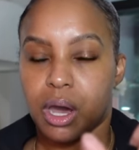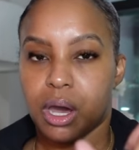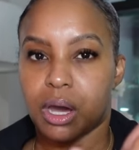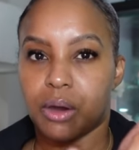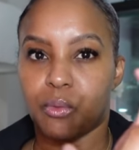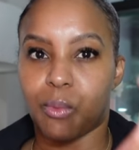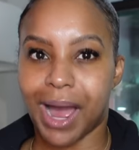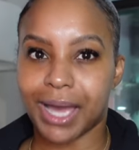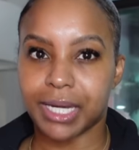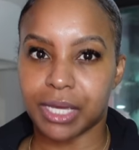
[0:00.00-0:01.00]
uh,
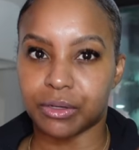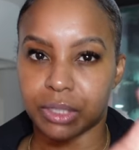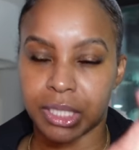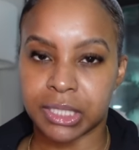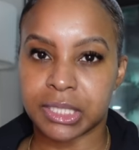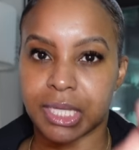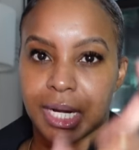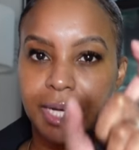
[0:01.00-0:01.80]
wide angle lens that I